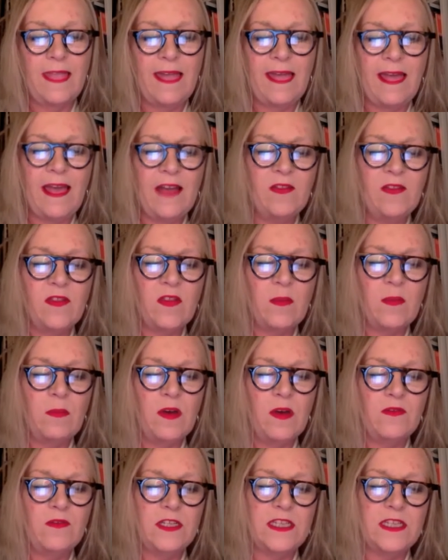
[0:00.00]
Hands
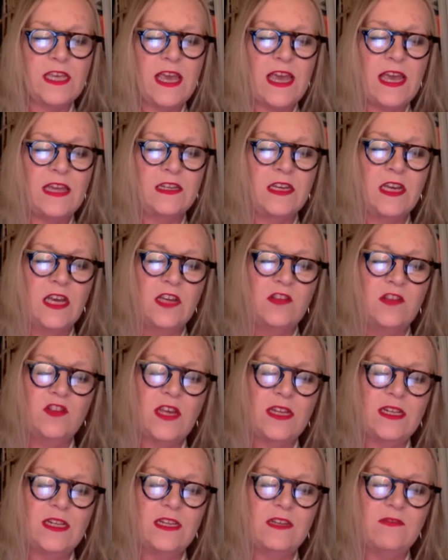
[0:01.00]
above his head
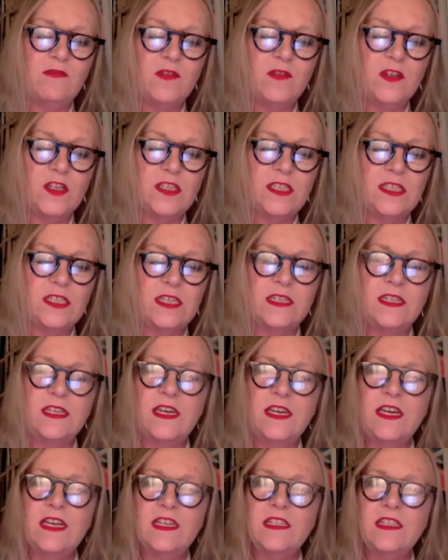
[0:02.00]
gently fluttered
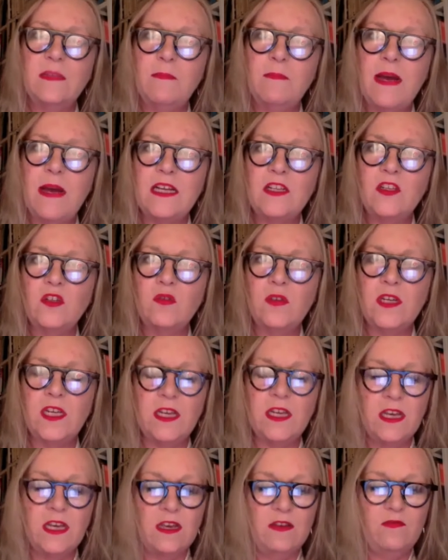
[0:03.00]
as the
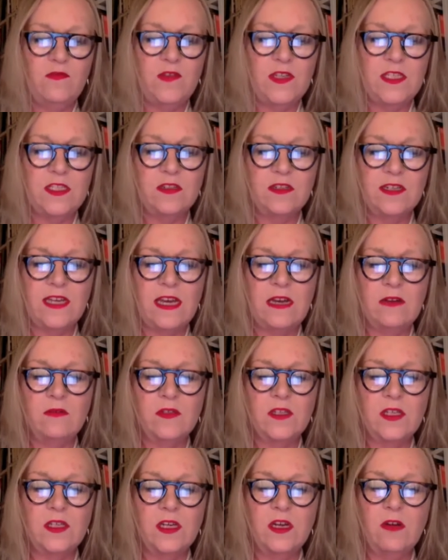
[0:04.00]
battery fizzled
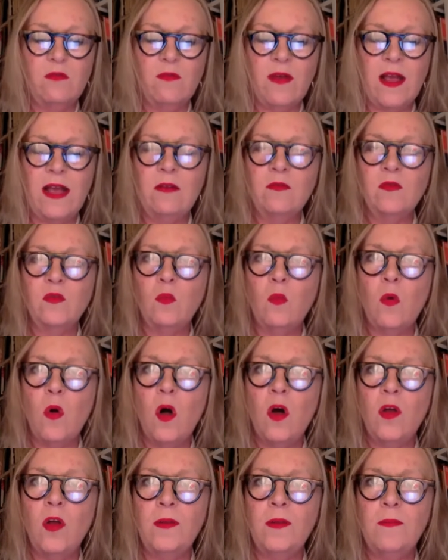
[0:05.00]
out around
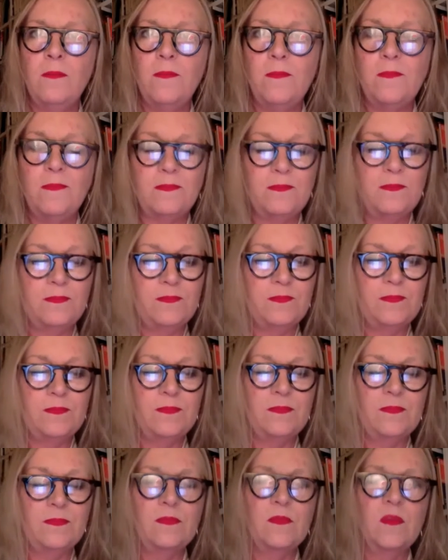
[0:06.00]
one.
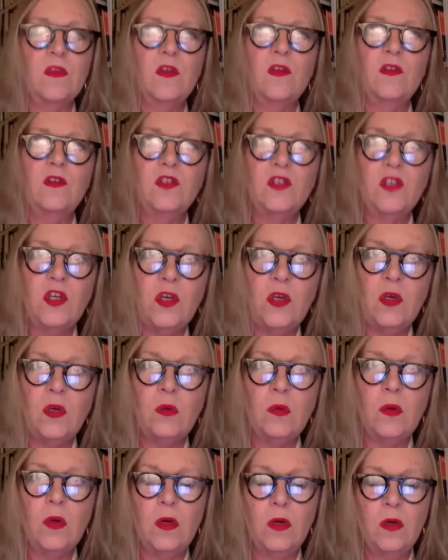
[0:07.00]

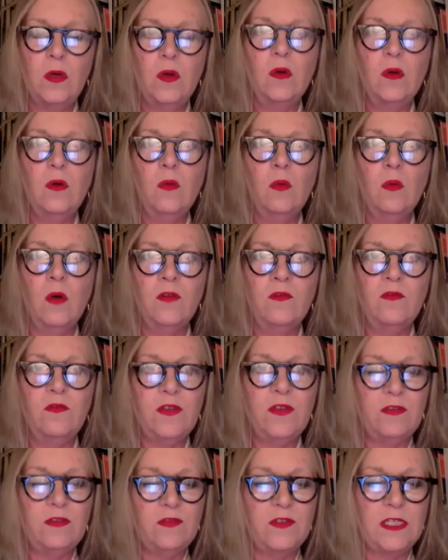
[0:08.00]
Two, one
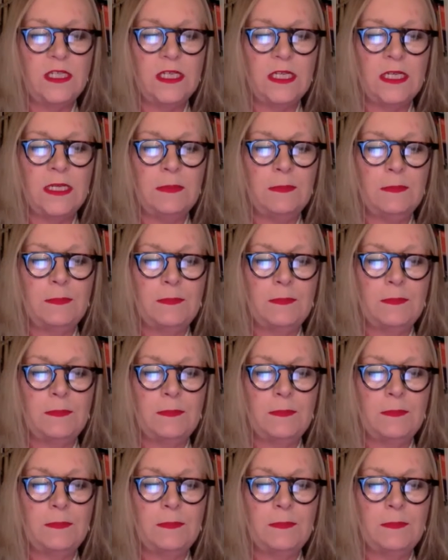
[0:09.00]
fifty.